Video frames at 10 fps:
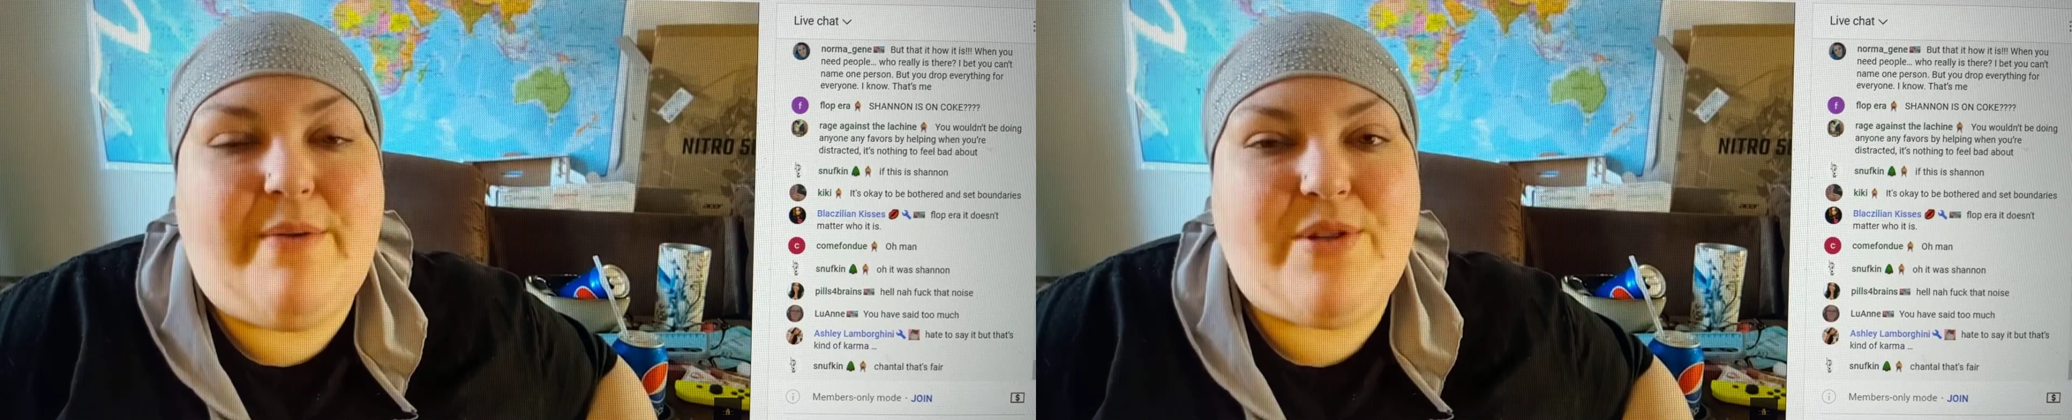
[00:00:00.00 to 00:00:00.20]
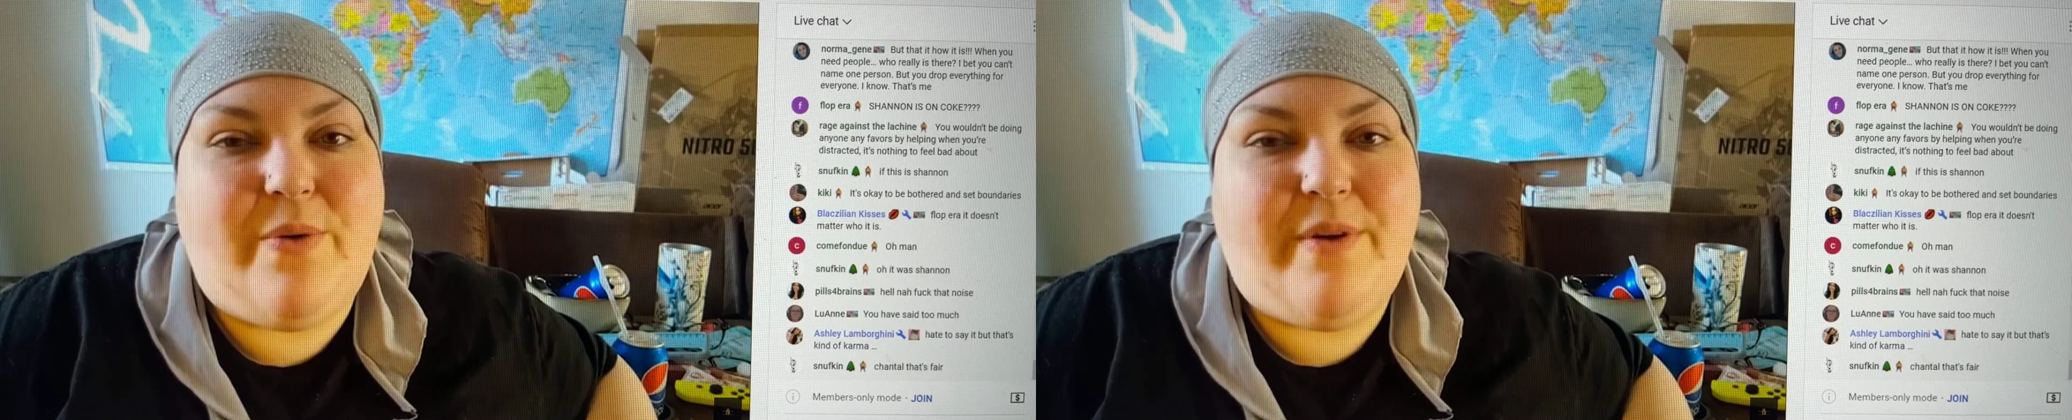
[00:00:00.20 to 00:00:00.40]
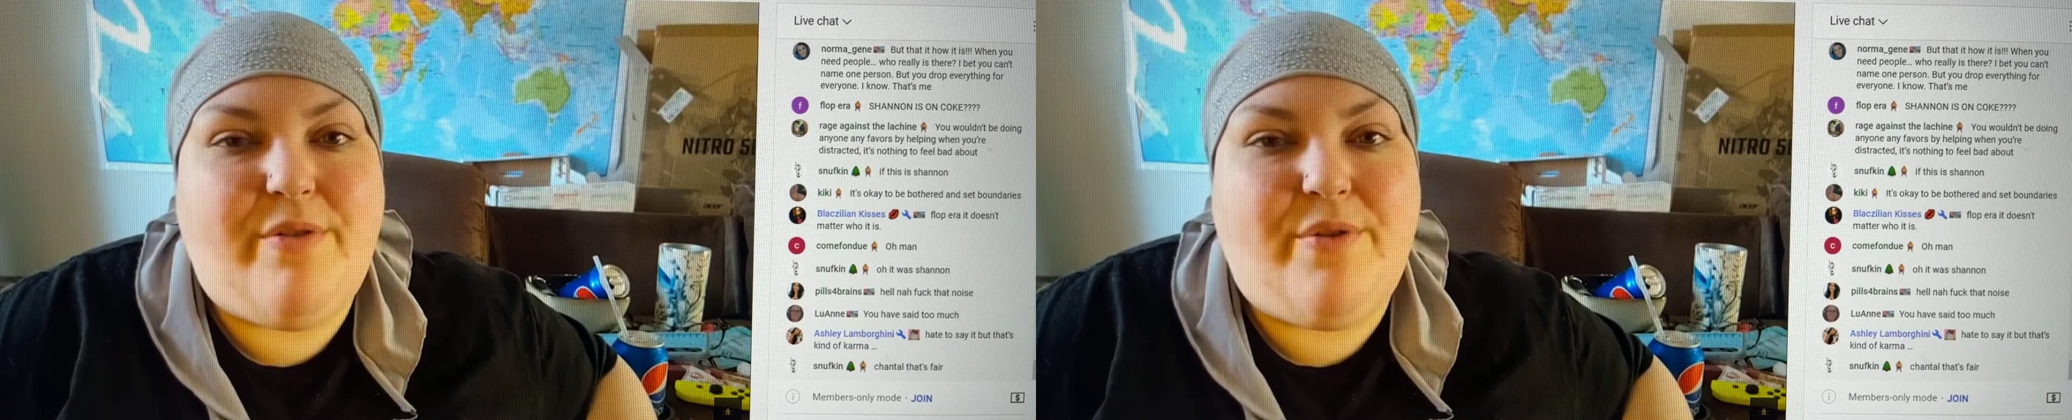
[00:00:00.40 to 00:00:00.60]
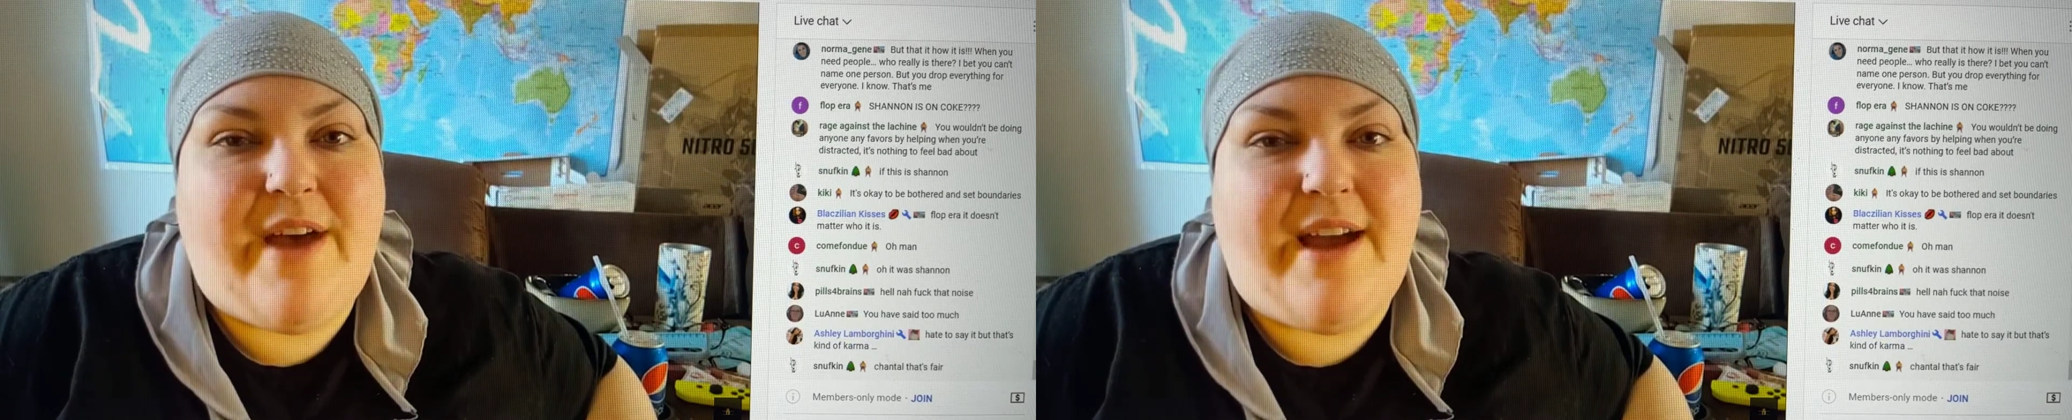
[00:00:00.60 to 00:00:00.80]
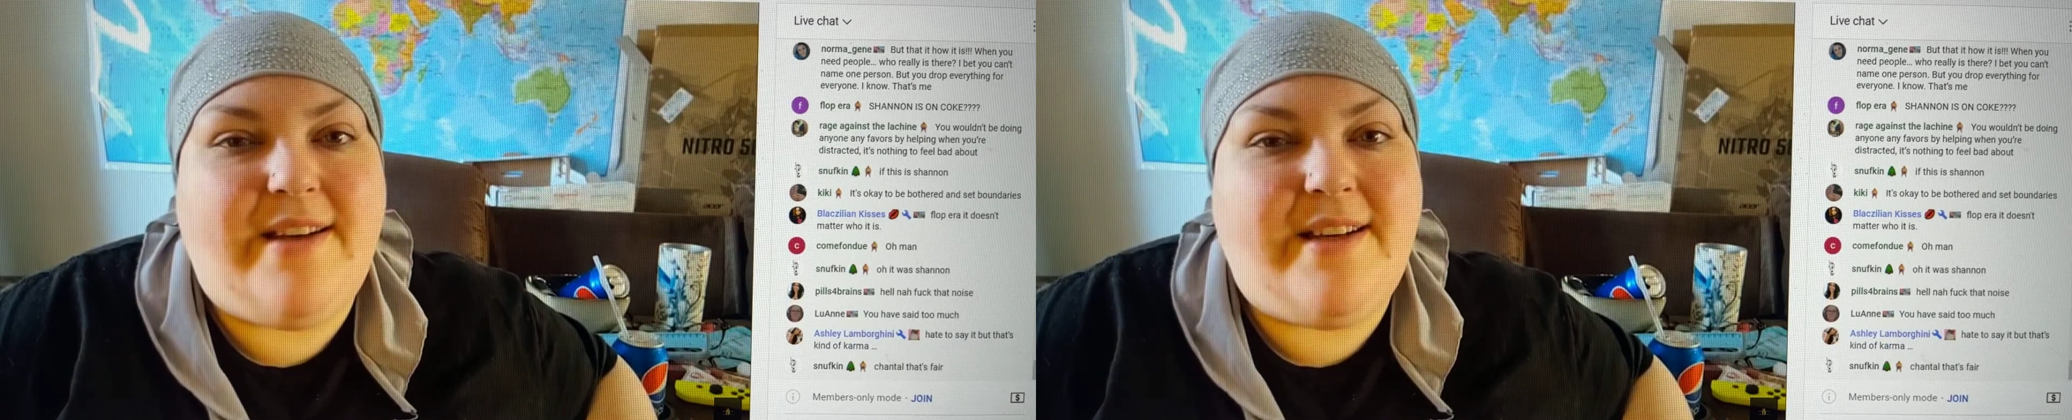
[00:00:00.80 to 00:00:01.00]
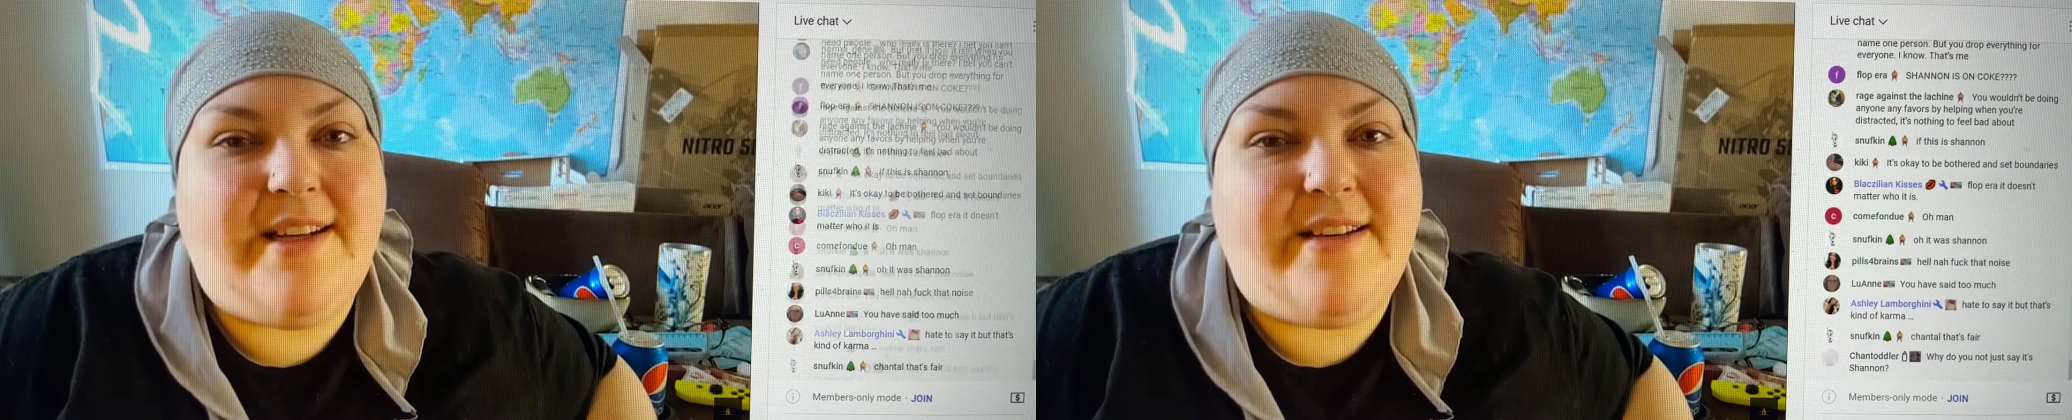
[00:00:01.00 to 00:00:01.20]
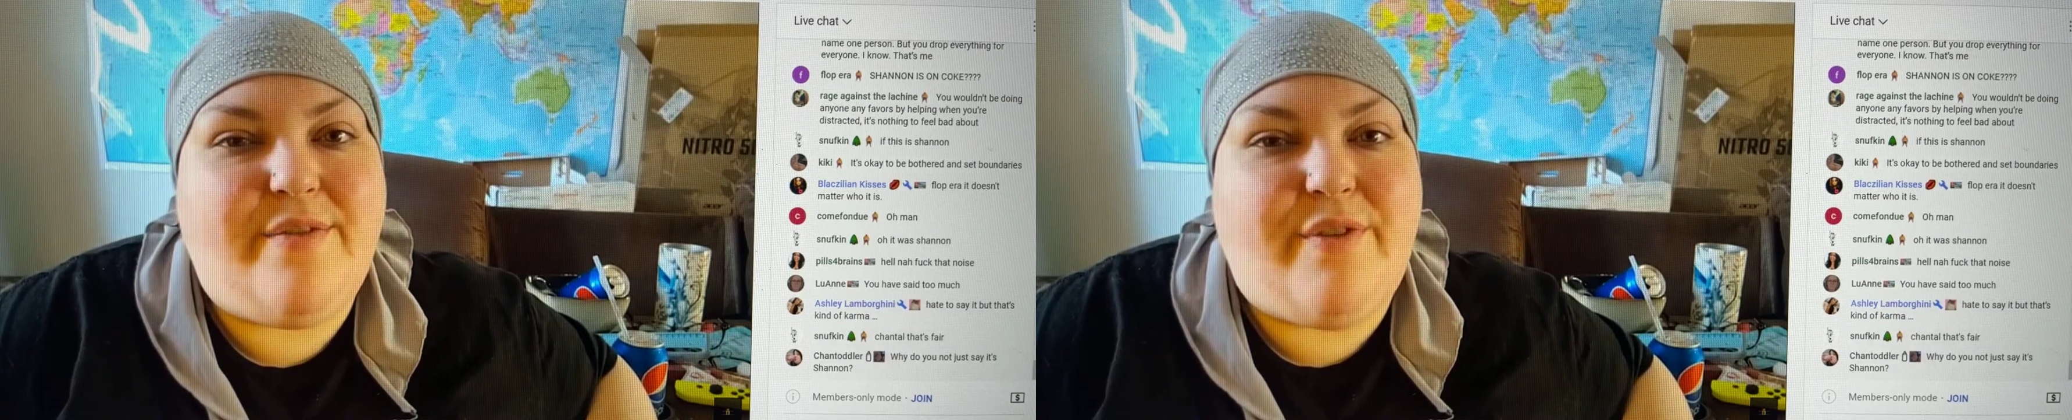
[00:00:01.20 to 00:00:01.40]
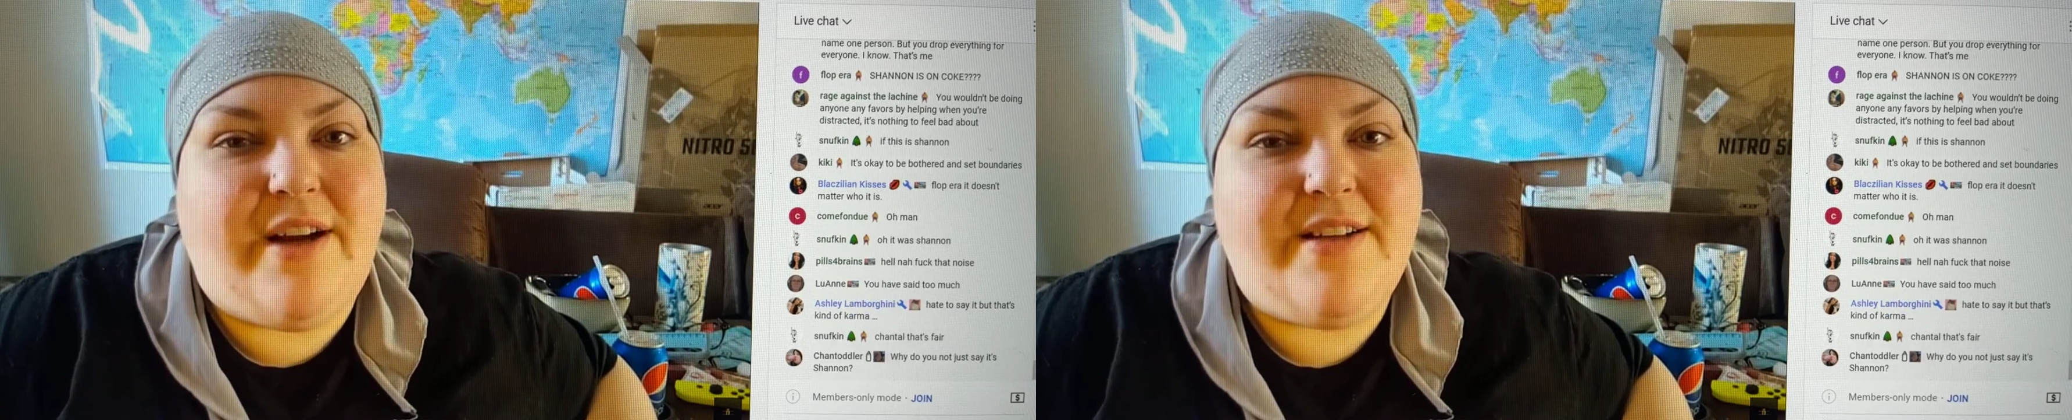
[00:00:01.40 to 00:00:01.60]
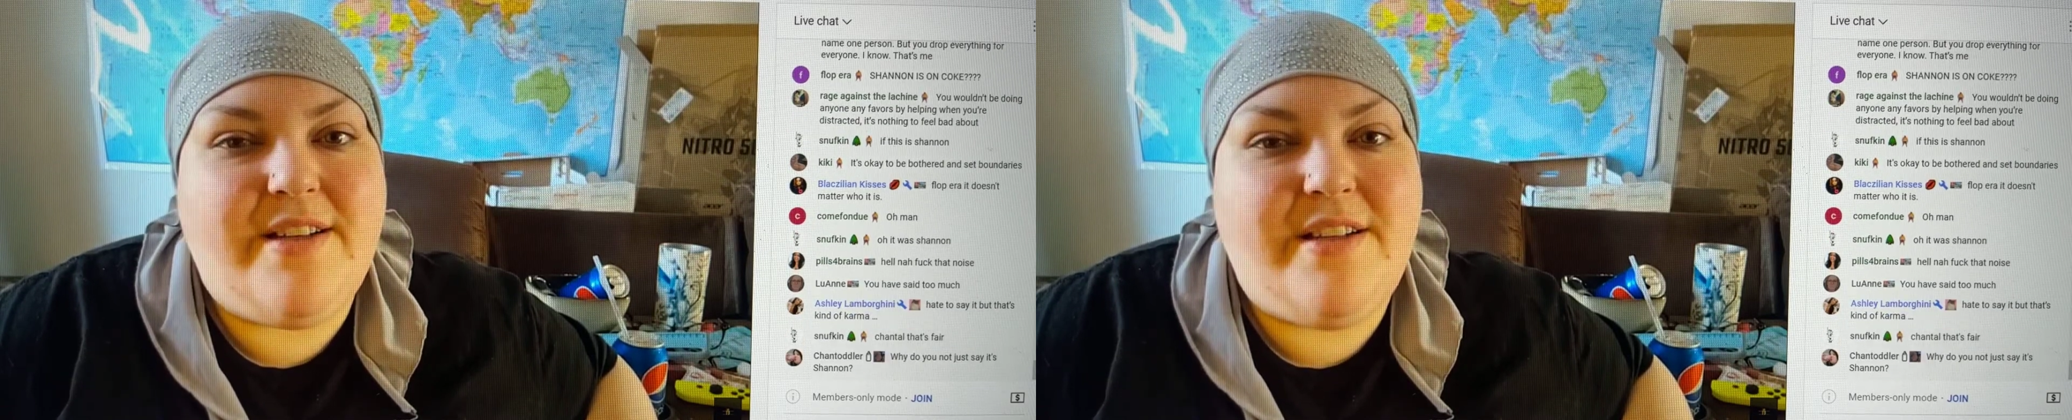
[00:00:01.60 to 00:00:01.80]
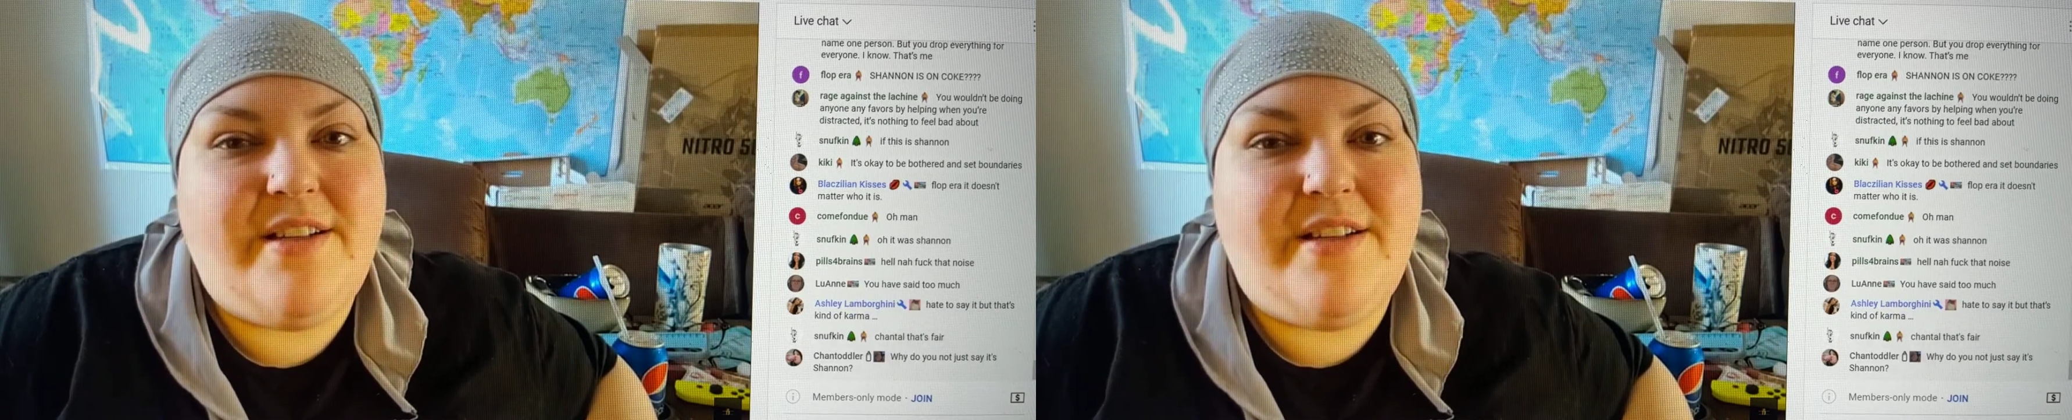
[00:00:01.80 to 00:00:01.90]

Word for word: was going through that and needed a friend.